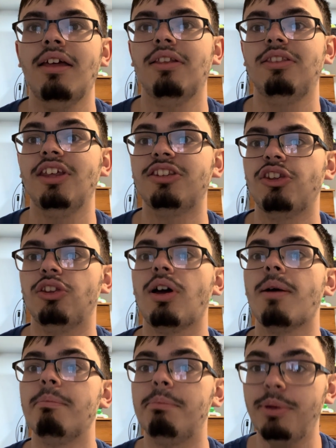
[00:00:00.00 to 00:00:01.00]
This is
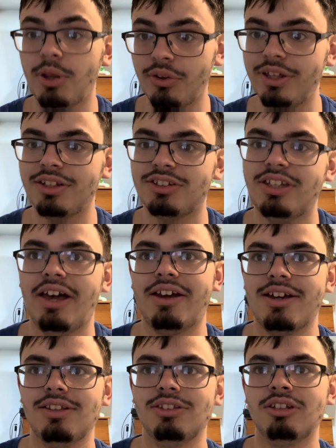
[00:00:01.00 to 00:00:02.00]
1 billion
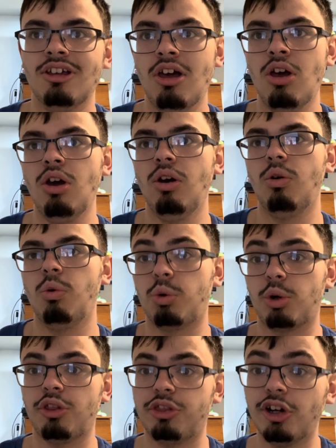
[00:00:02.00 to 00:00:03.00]
seconds,
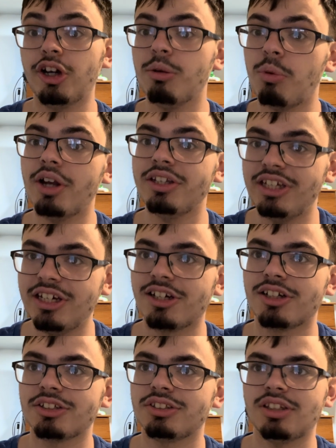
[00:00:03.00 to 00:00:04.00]
or 31
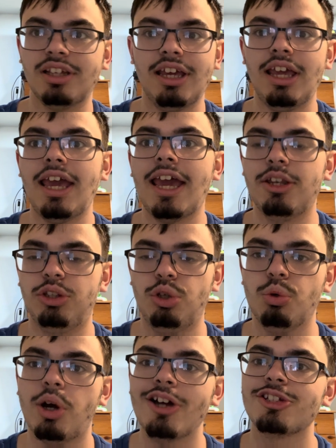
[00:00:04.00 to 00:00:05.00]
years and
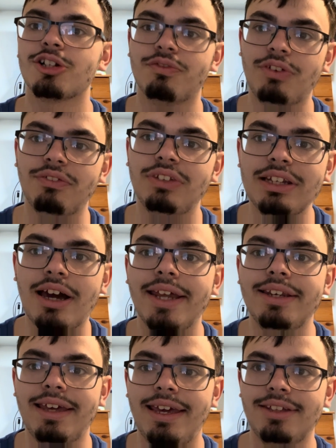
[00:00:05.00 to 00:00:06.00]
259
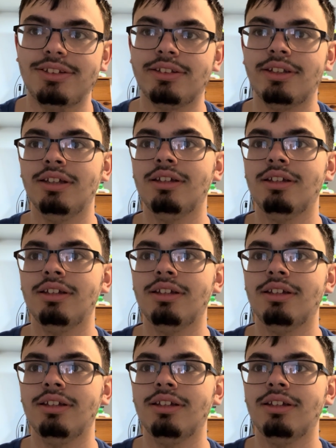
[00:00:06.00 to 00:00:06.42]
days.